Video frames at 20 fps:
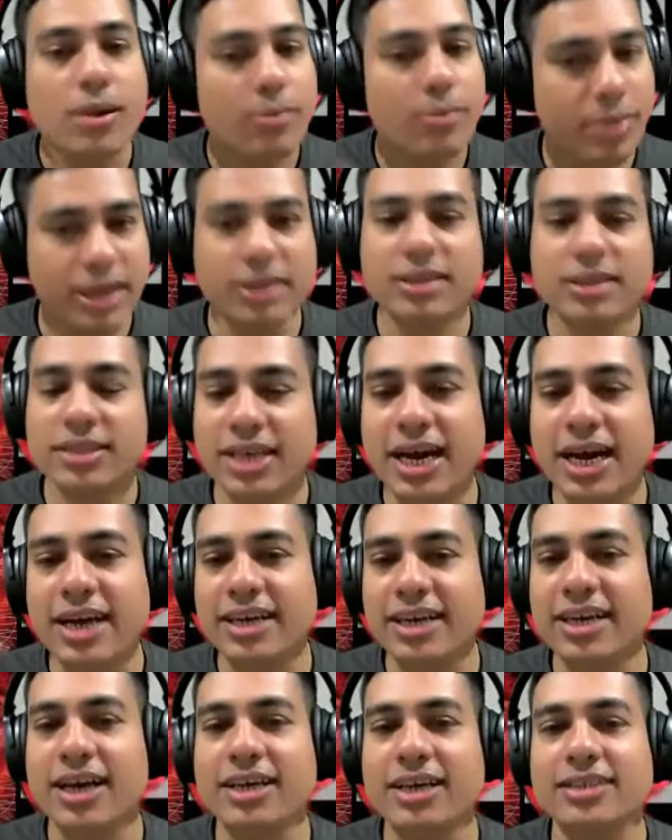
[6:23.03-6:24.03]
But the
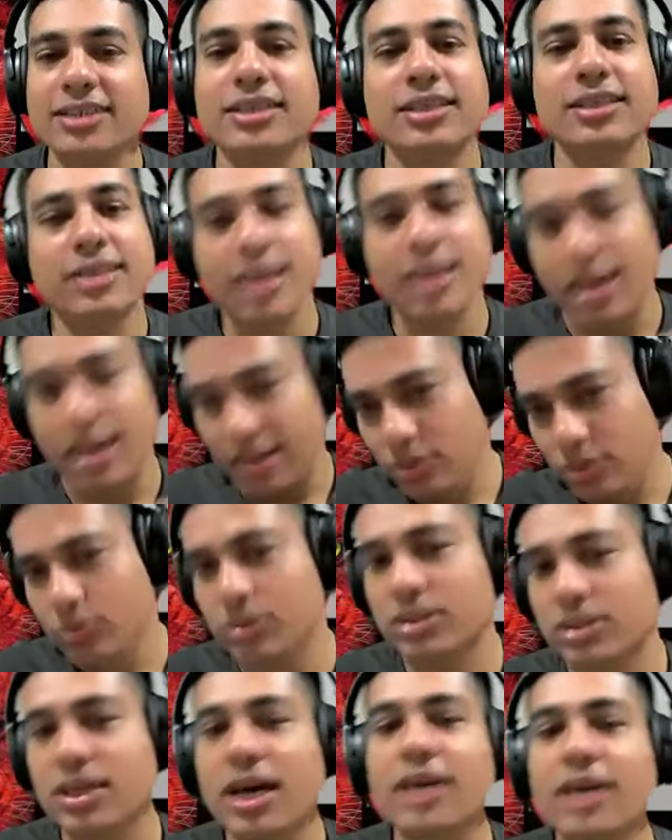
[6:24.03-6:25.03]
idea is that, yeah, you
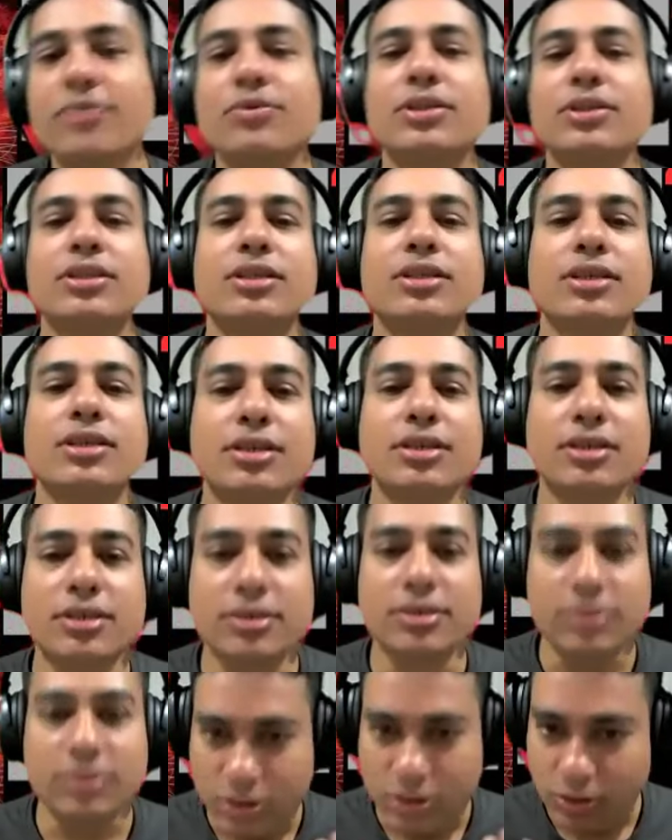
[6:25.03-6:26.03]
start with
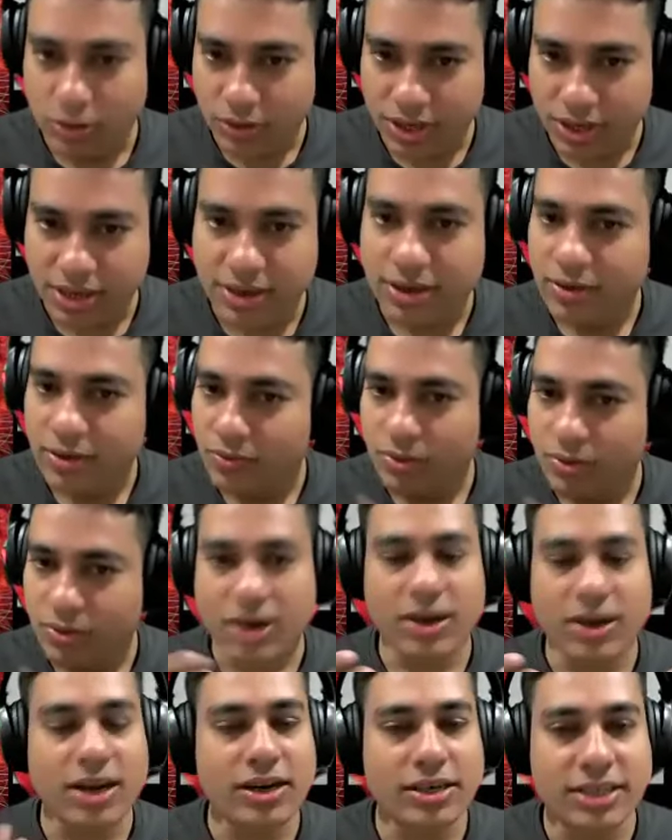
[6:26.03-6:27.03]
the theory, 1
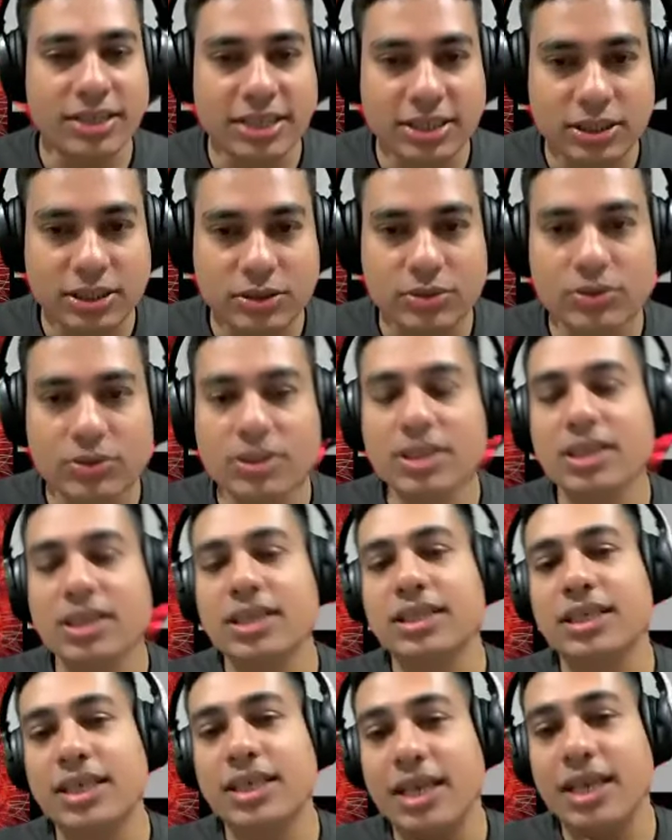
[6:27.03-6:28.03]
hour I'll teach you,
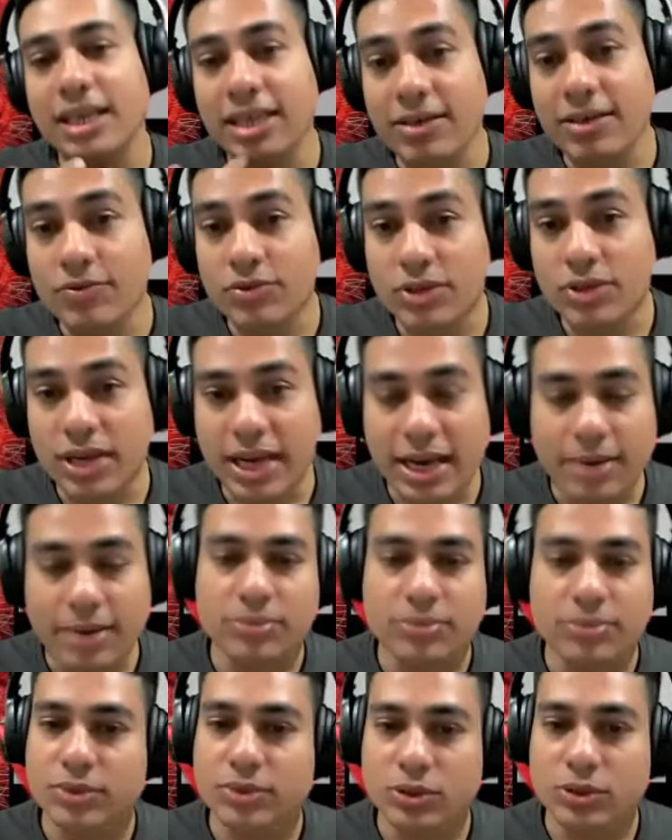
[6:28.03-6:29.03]
then I'll give you the lab,
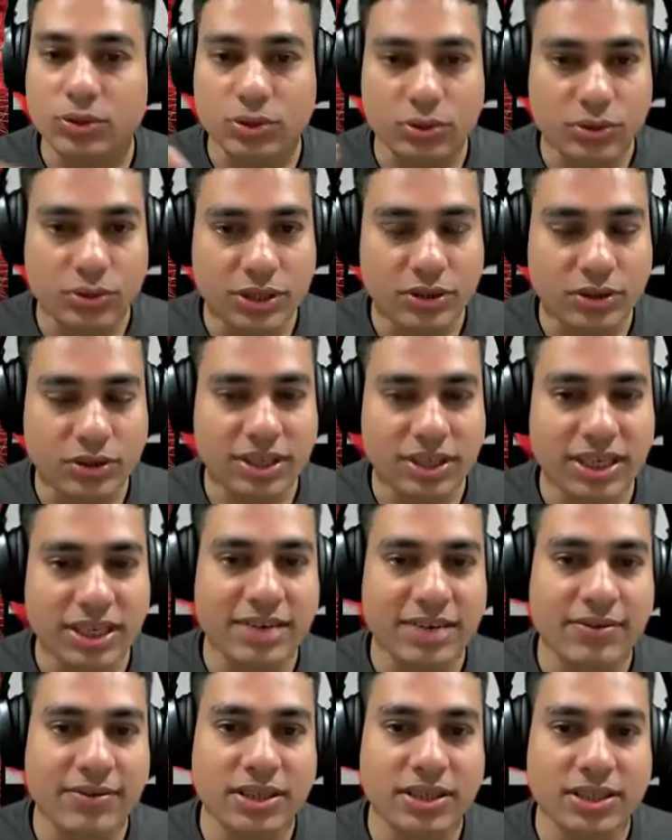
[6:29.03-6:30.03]
you do it on the
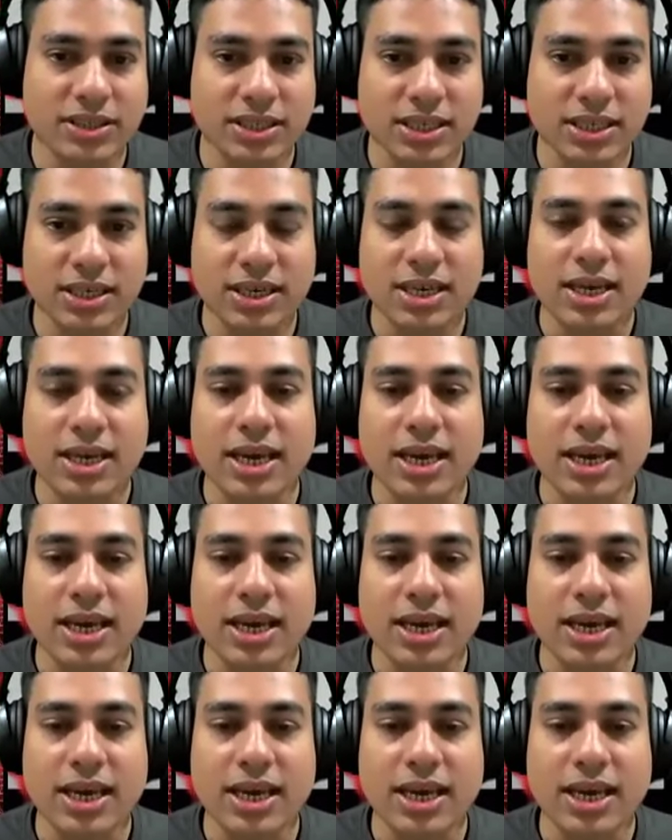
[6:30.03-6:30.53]
EVNG,